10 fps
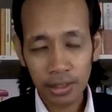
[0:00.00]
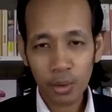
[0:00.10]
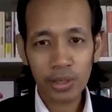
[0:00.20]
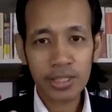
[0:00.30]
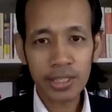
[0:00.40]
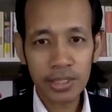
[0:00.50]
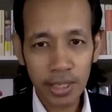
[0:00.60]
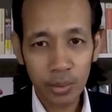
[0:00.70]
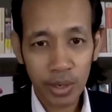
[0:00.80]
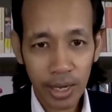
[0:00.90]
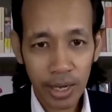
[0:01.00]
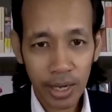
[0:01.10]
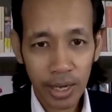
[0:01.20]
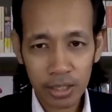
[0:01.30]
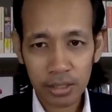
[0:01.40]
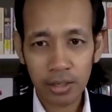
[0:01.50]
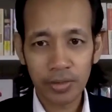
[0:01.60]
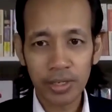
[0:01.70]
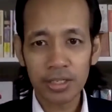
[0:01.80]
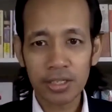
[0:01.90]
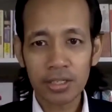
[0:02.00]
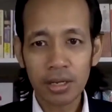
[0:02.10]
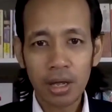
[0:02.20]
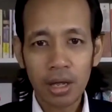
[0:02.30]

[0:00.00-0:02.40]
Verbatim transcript: the question that we can ask ourselves is,